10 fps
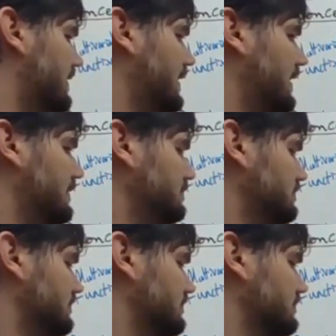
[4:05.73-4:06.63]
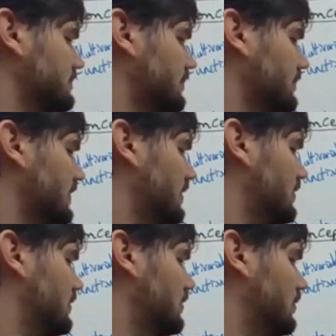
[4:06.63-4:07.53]
And then
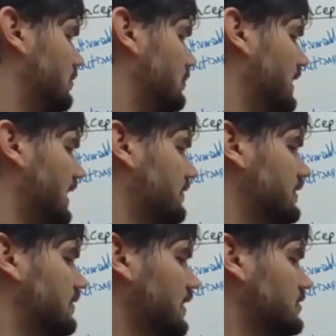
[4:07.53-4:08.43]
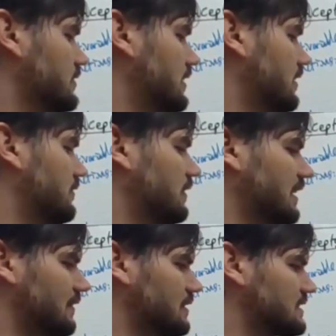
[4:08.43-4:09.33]
we have the direction of the
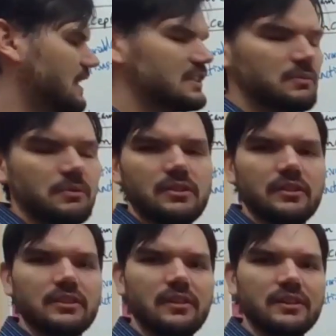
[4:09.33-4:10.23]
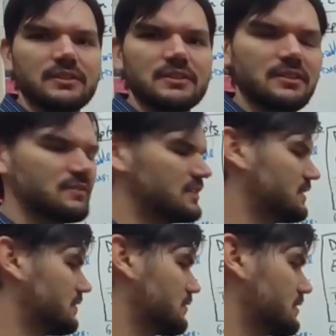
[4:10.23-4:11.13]
level sets, which are the directions of
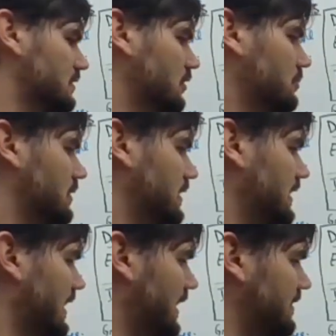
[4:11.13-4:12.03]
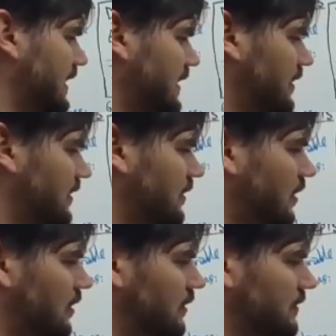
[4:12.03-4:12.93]
zero slope. And they are
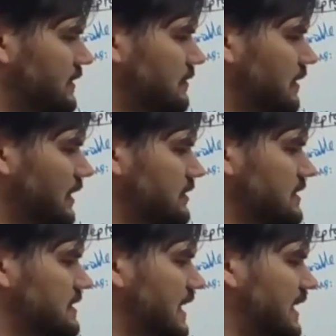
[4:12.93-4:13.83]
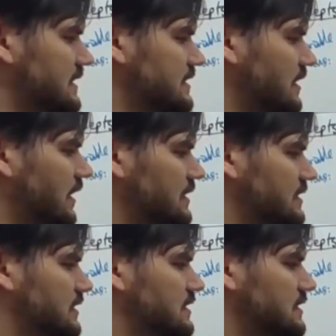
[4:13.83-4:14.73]
the directions that
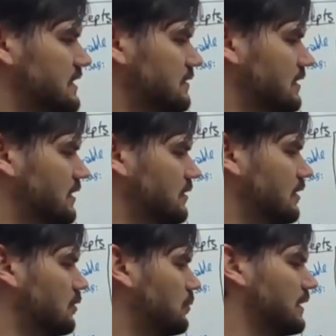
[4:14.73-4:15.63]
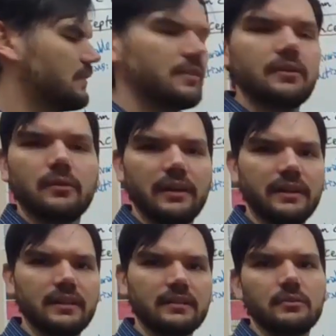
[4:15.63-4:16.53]
dot to zero with the
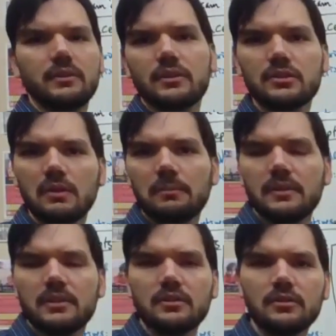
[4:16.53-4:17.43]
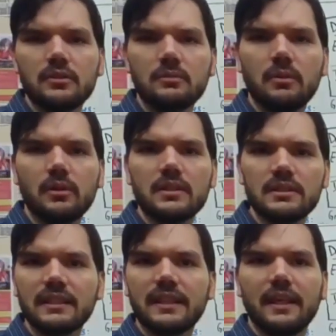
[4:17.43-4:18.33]
gradient. We just swap the two
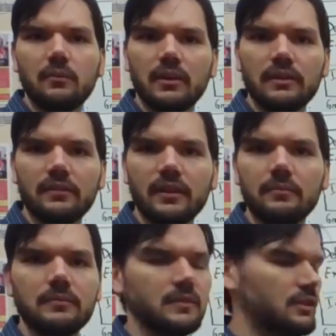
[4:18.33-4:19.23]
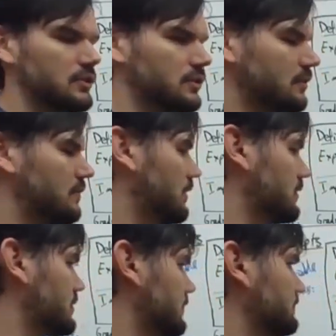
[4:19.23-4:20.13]
components and negate one of them. There's two of
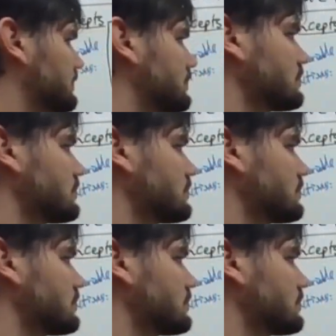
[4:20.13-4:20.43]
those.